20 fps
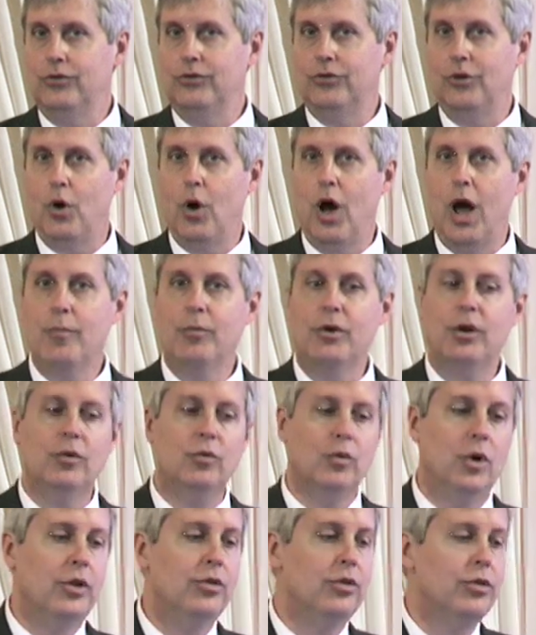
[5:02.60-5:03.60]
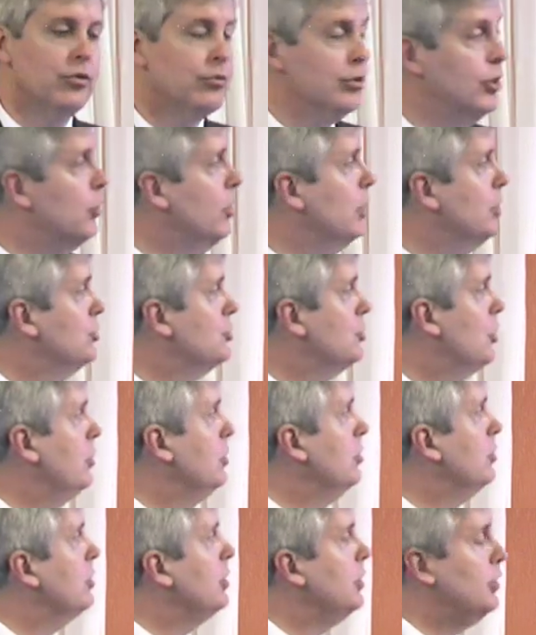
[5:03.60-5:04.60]
So I'm going to run through and show
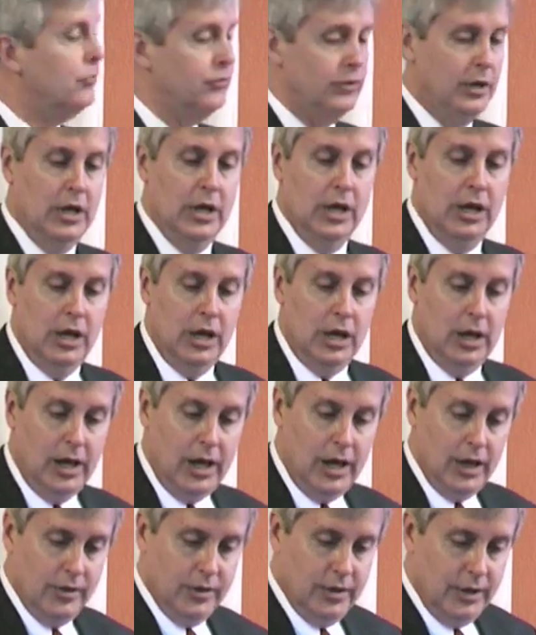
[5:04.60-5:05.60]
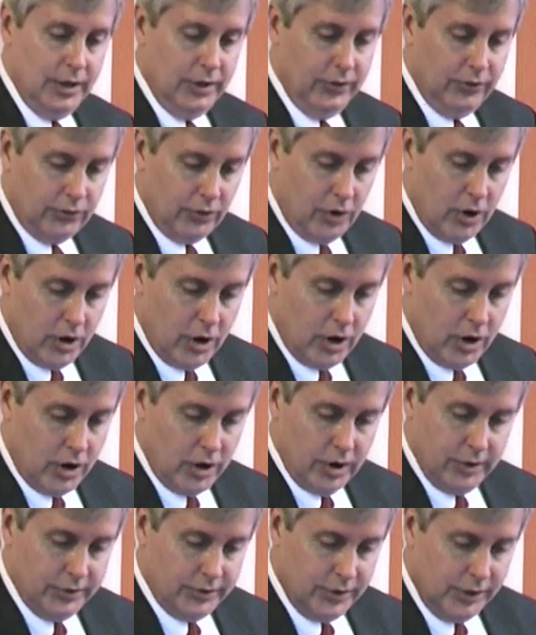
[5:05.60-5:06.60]
you these. And these are
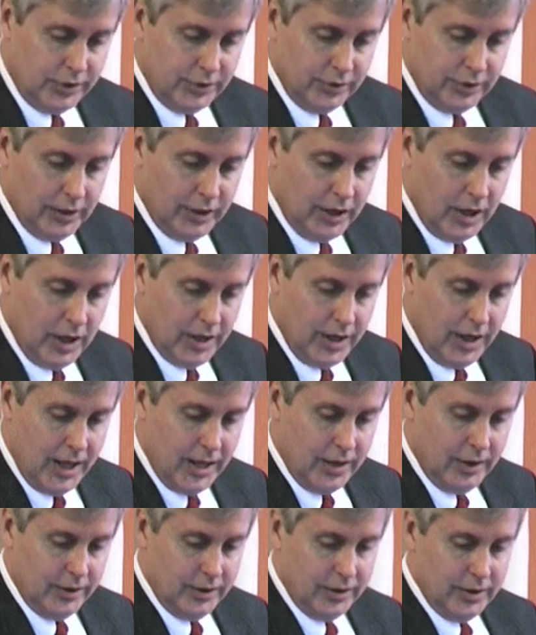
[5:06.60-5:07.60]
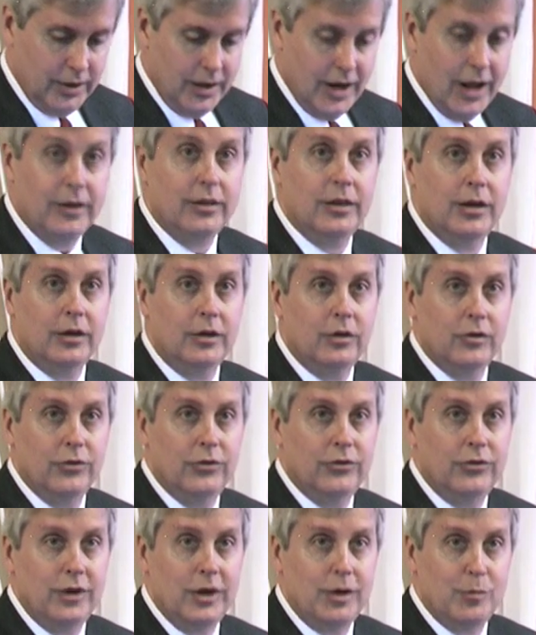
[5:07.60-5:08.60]
essentially unedited. And I think you'll
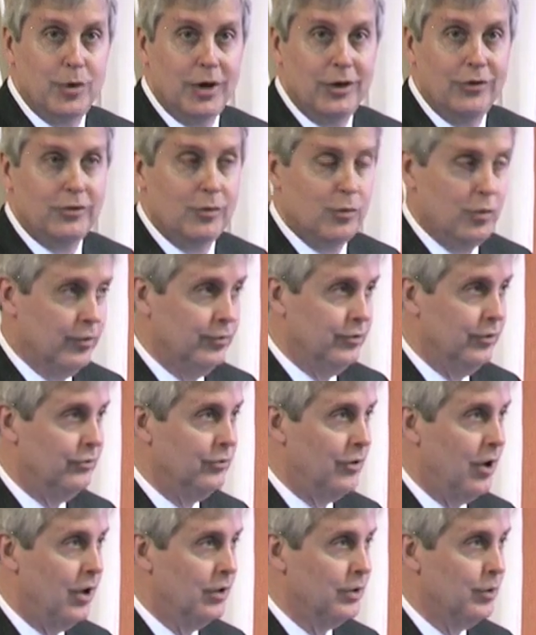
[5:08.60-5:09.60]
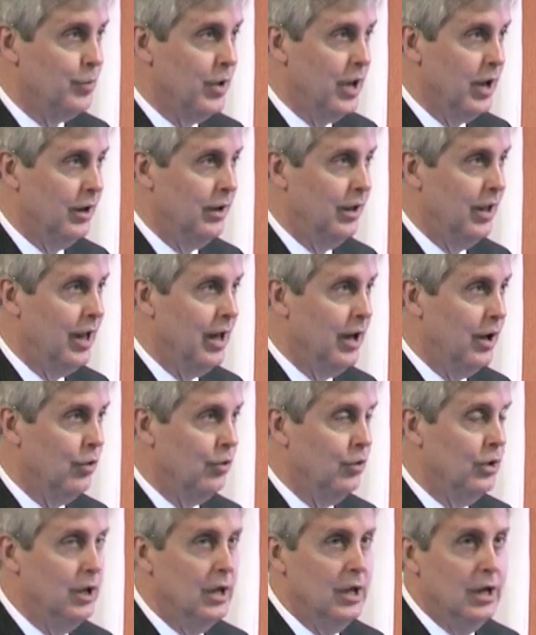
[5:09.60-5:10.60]
see, based on what we just talked about,
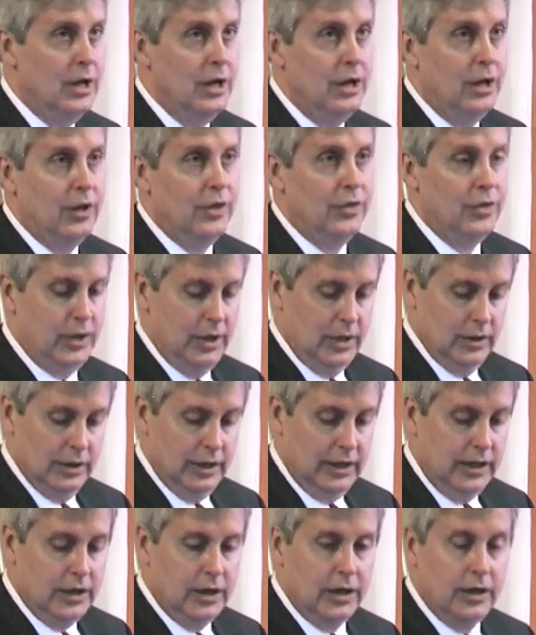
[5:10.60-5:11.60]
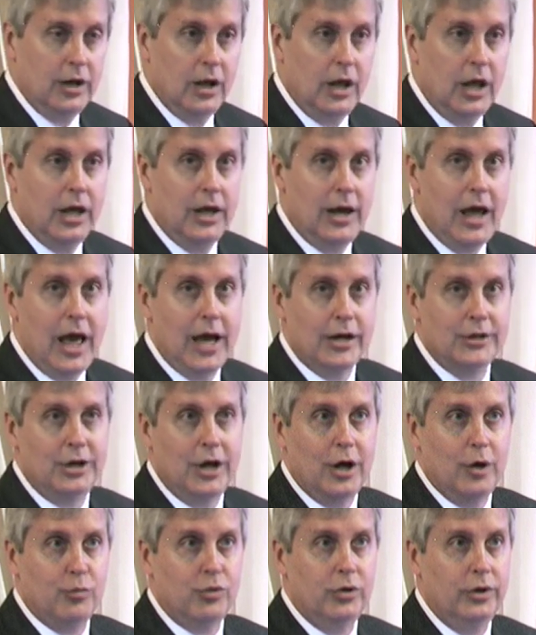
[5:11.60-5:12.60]
how the lean and, and
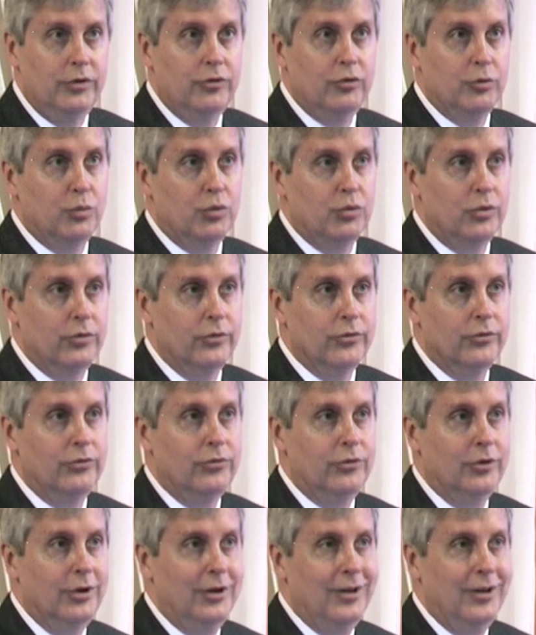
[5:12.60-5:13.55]
agile principles